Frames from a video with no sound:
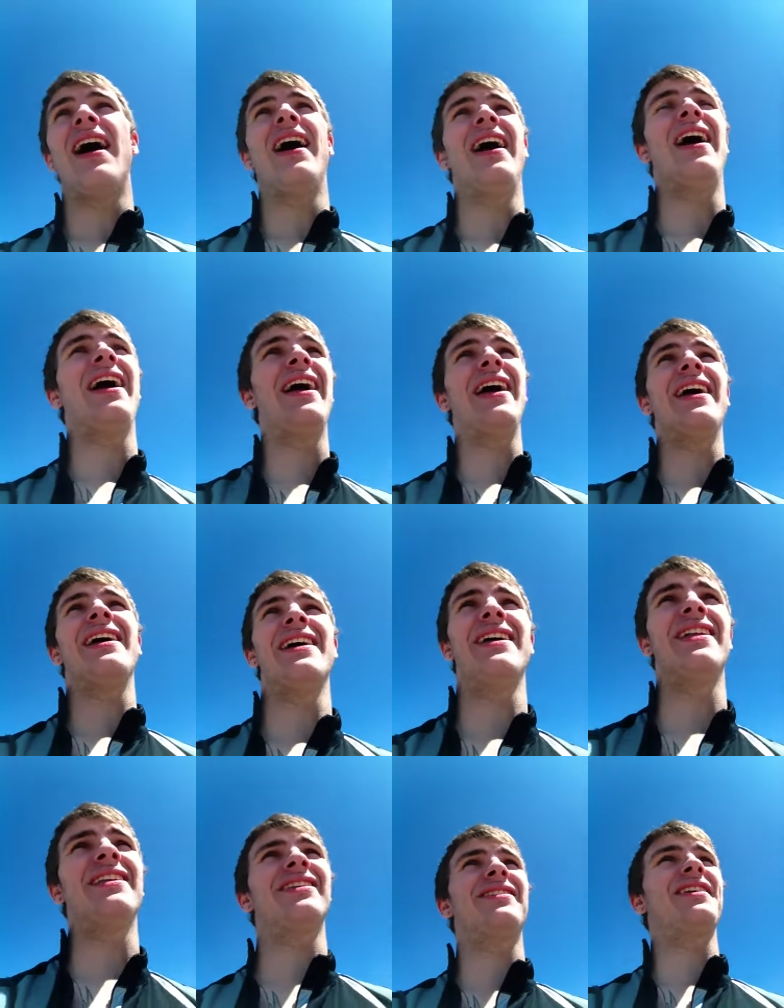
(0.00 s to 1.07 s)

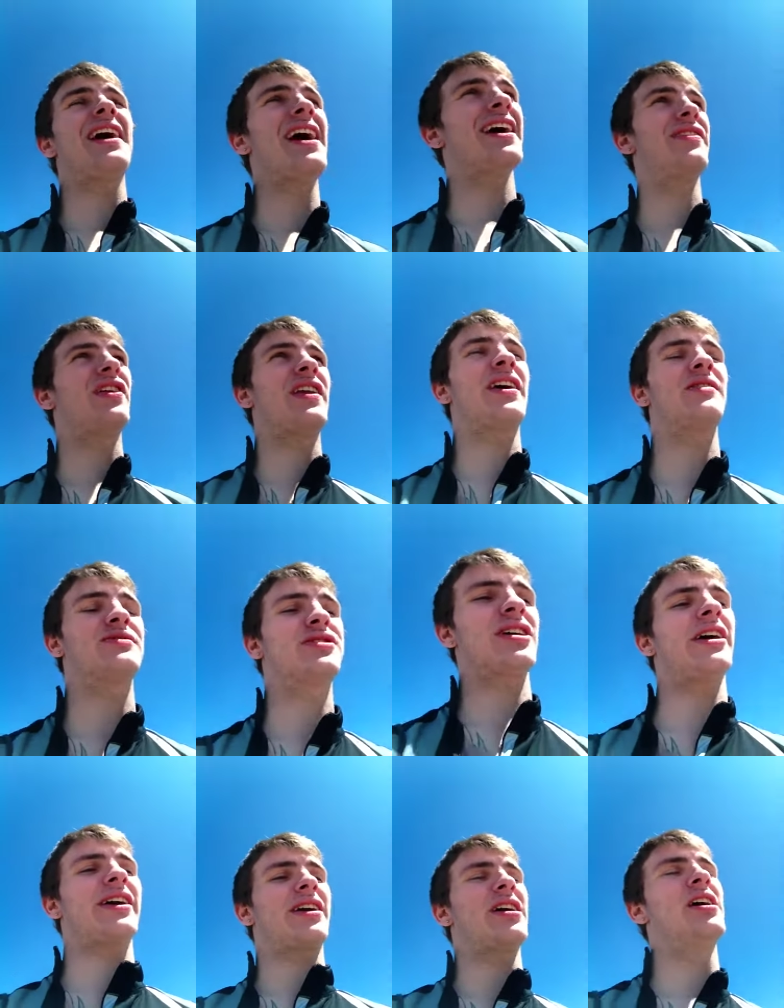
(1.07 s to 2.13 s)
And yeah, then I was
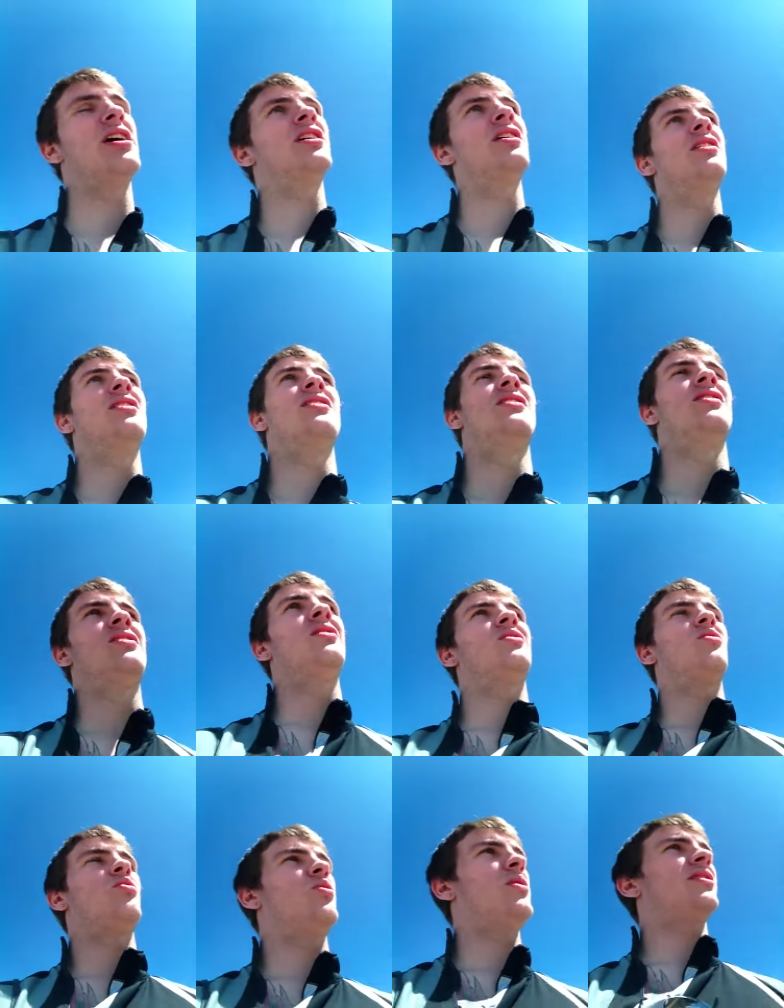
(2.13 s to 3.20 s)
like,
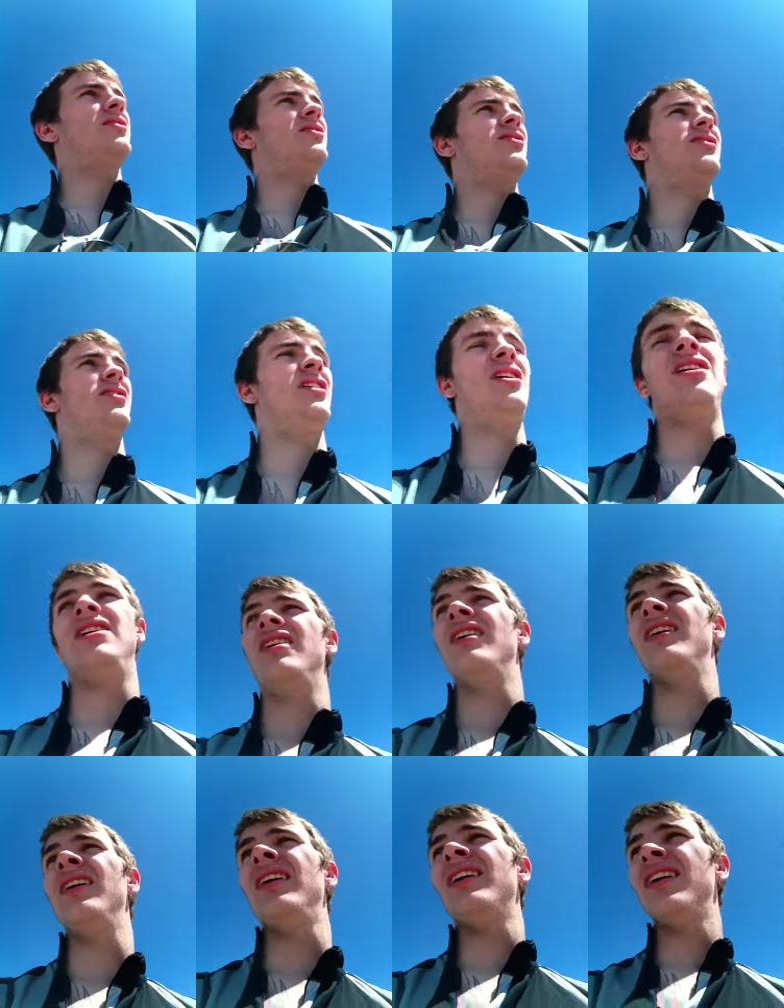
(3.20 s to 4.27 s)
well,
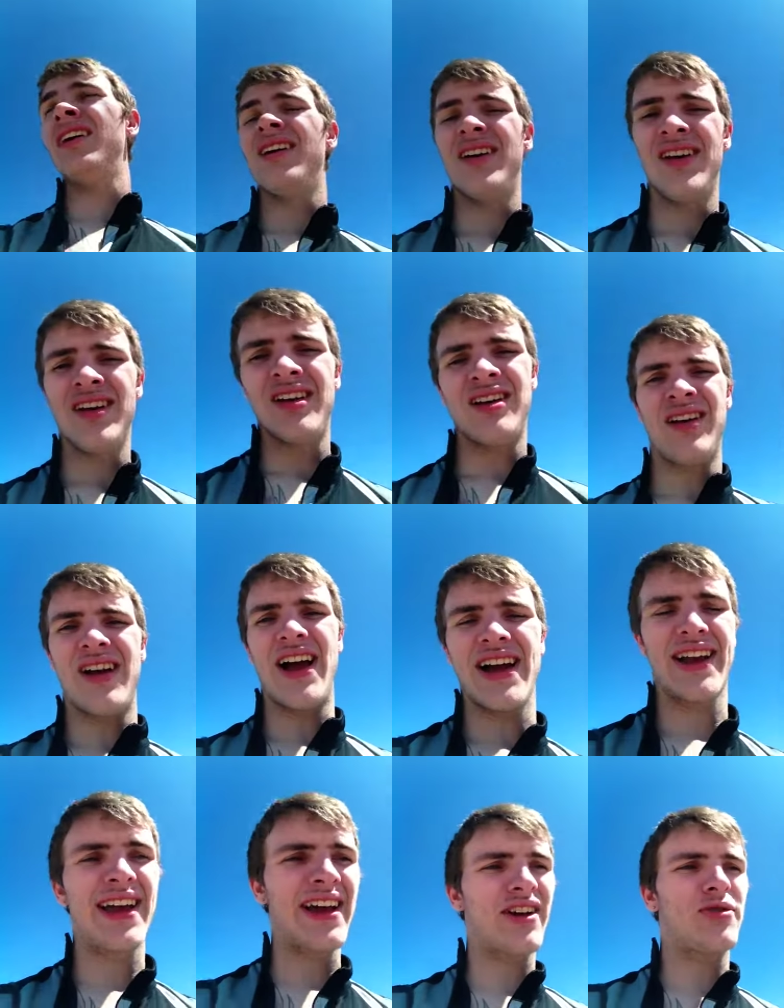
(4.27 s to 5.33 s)

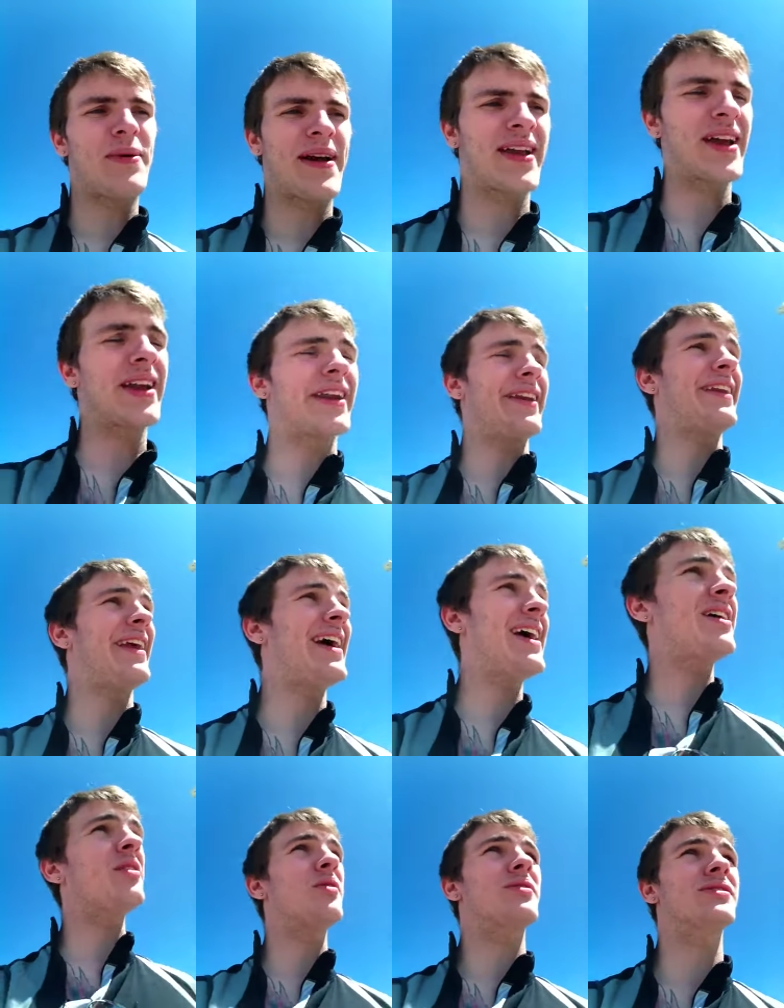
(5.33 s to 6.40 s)
I can't go back and get it
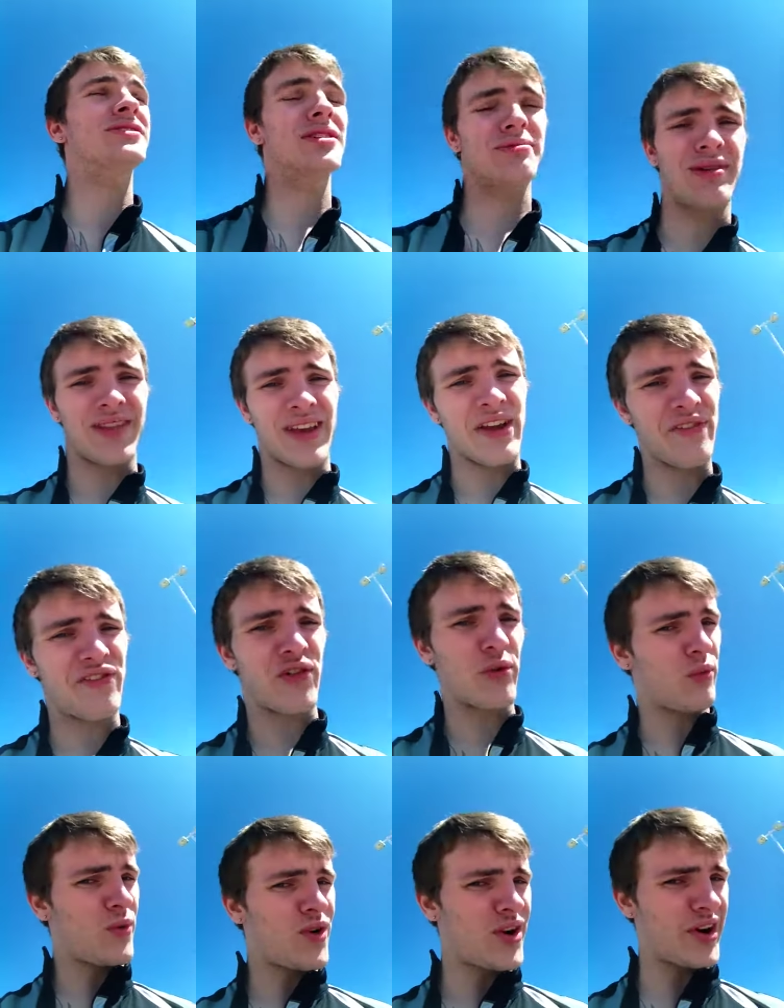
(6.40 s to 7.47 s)
now or else I'll be late for
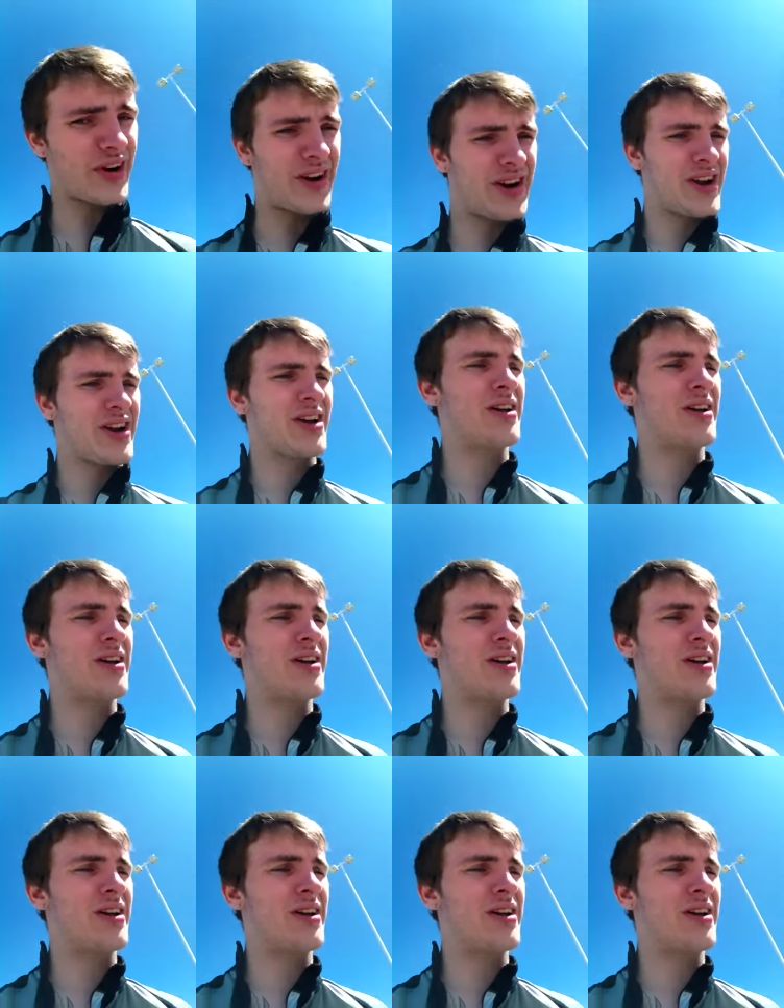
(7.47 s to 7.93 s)
work.